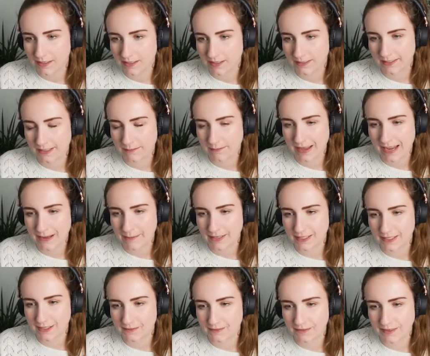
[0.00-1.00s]
So maybe
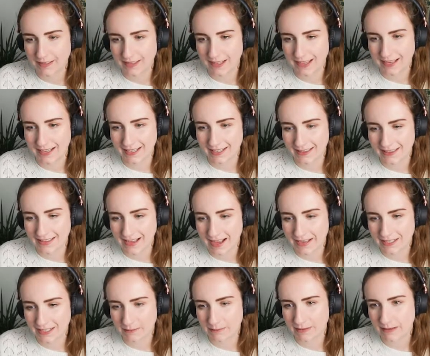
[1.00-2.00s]
something like
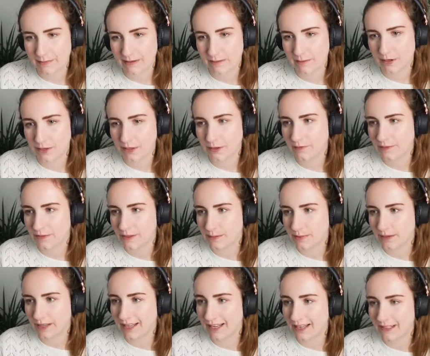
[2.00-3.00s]
that she'd be a bit more
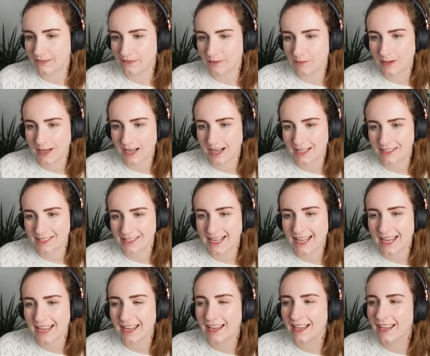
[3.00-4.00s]
comfortable in for
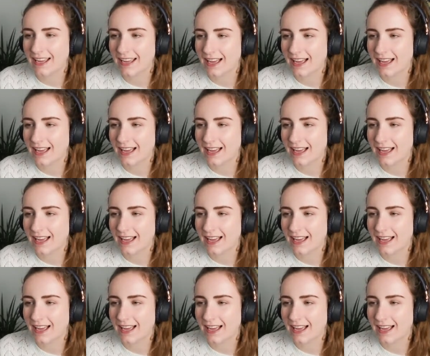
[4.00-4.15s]
party.